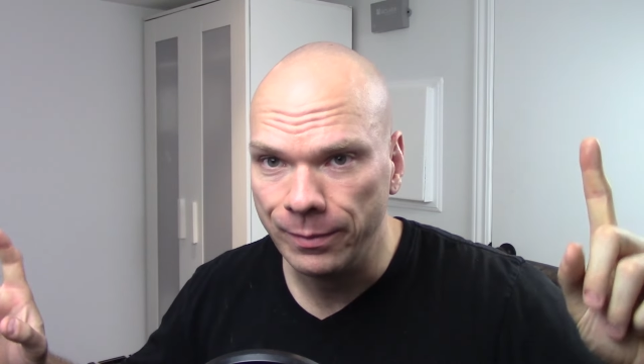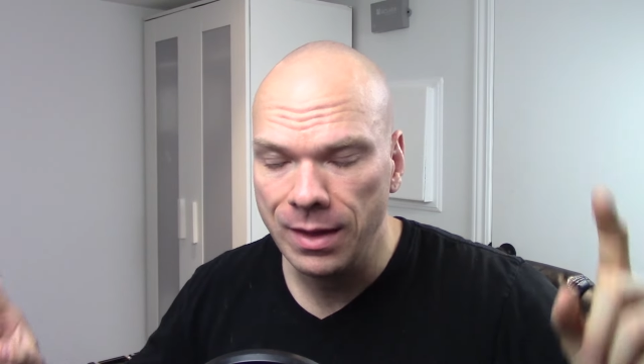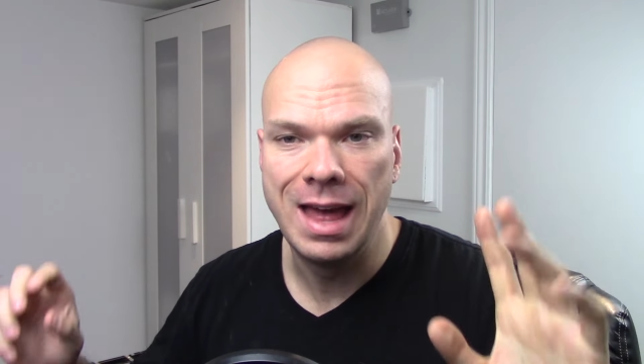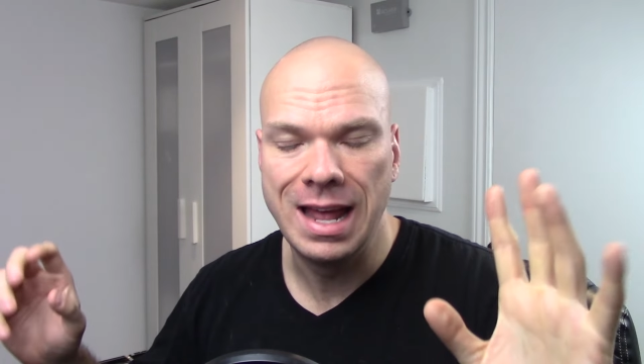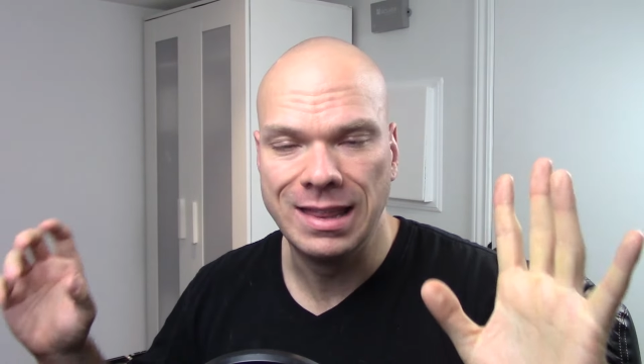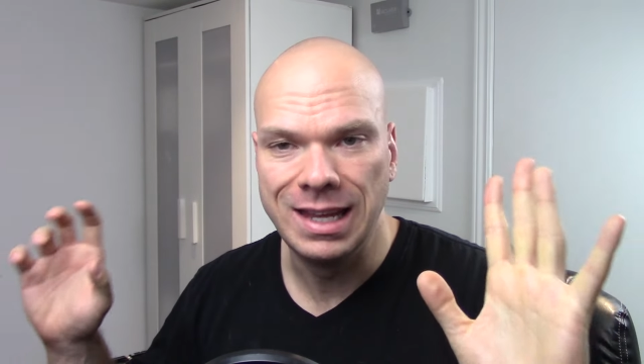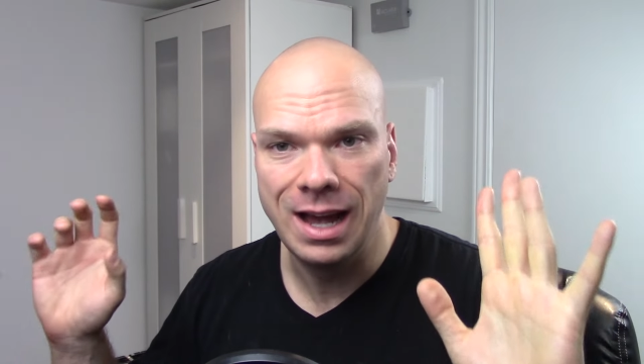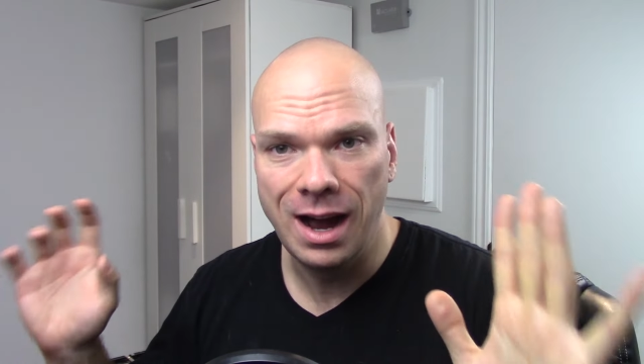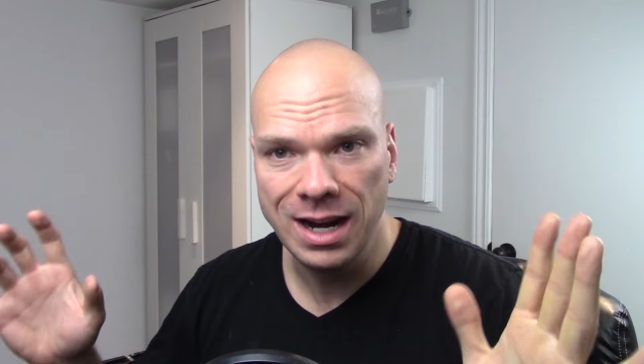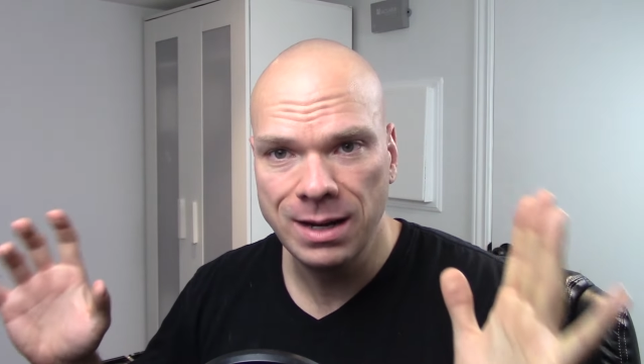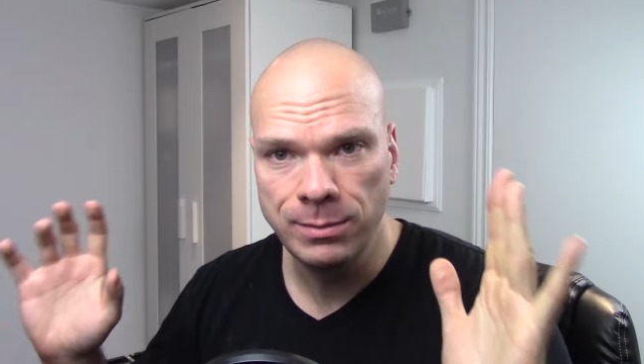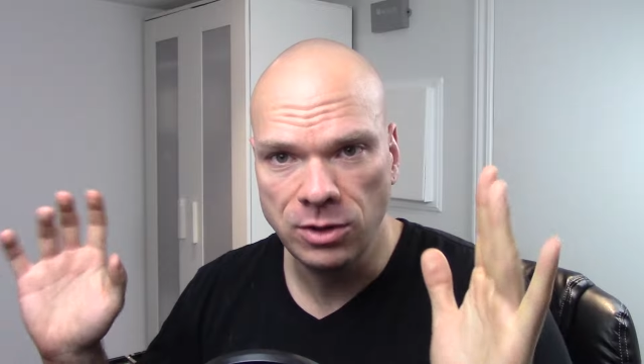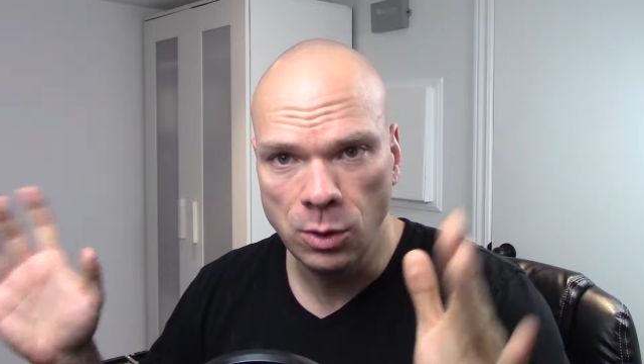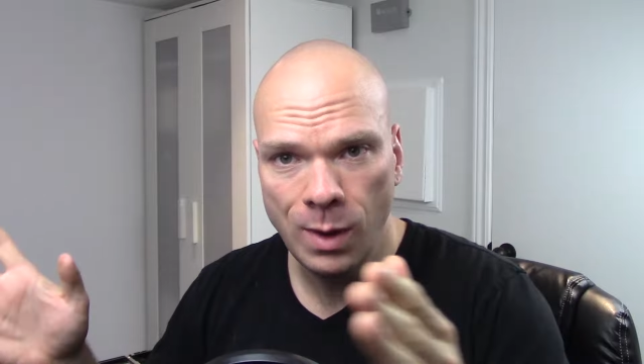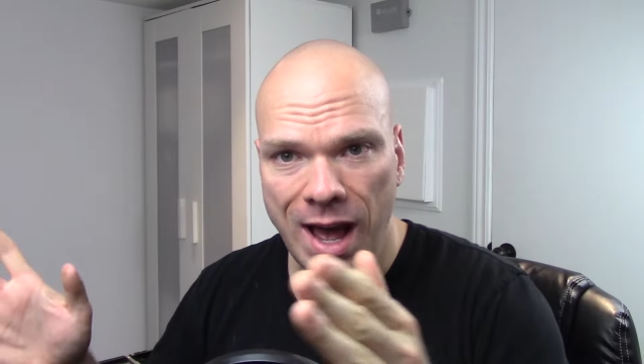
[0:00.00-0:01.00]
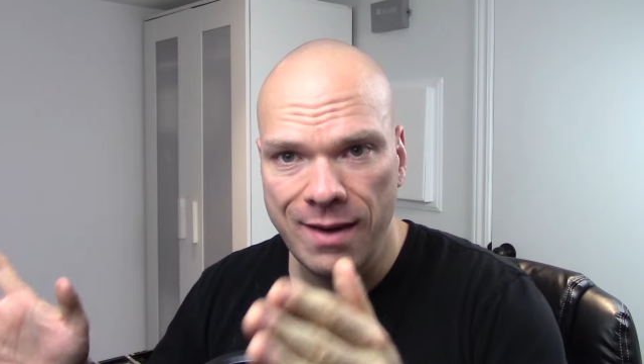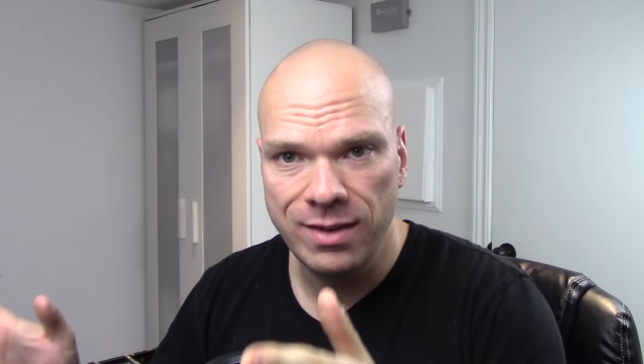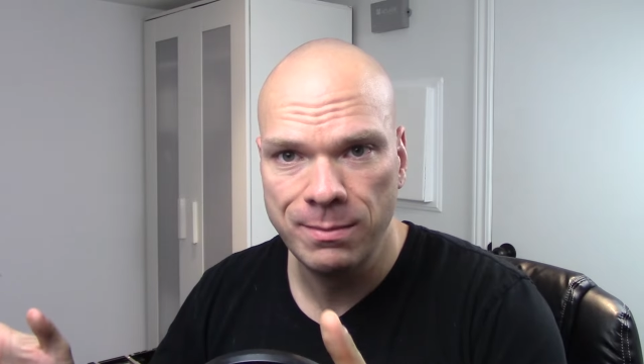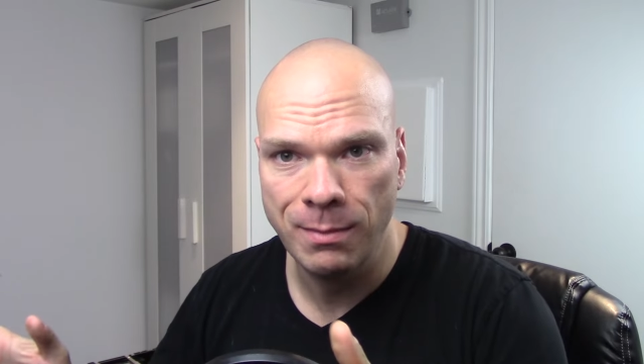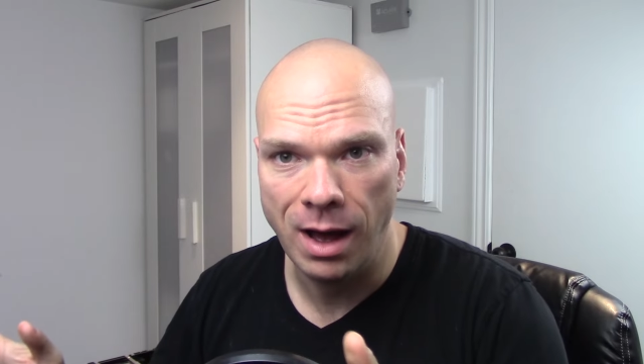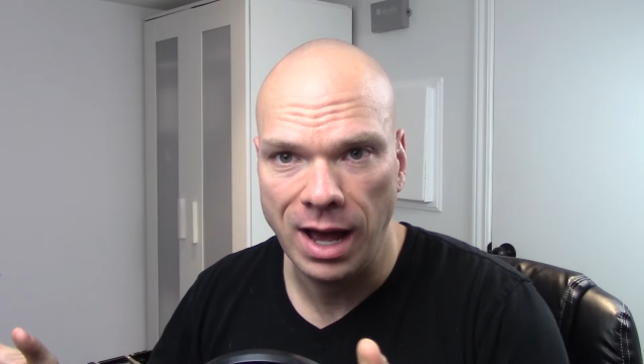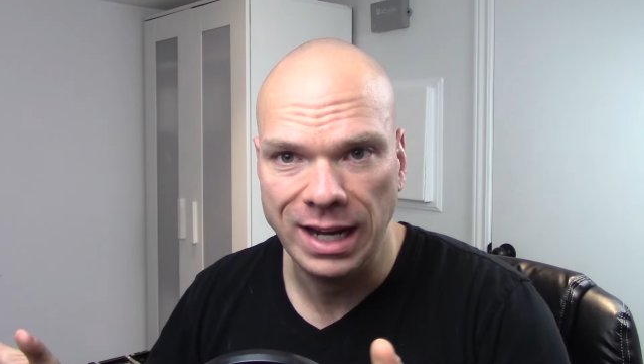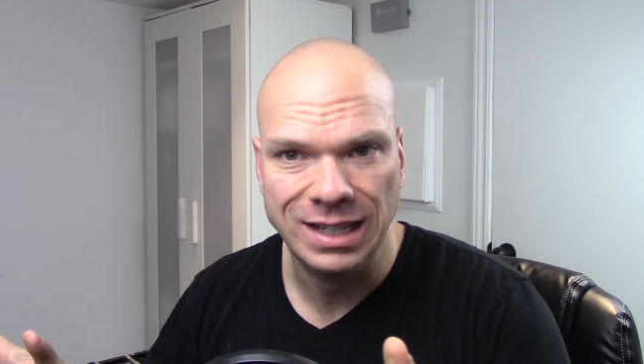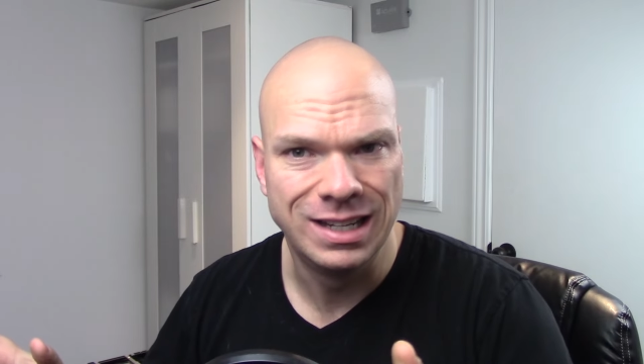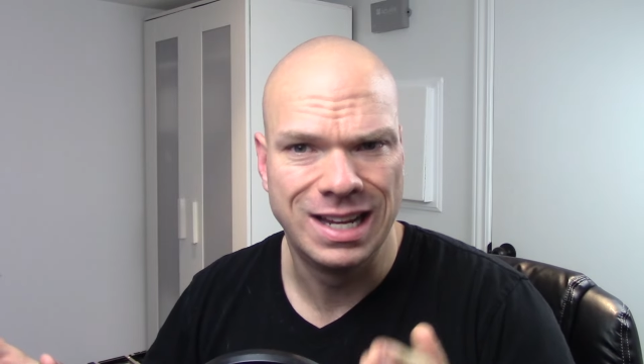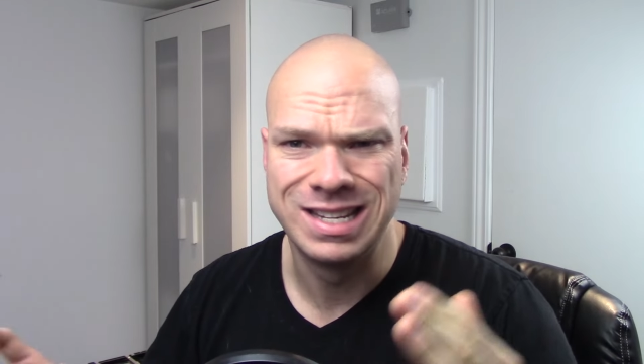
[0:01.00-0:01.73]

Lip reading: that the item you have in mind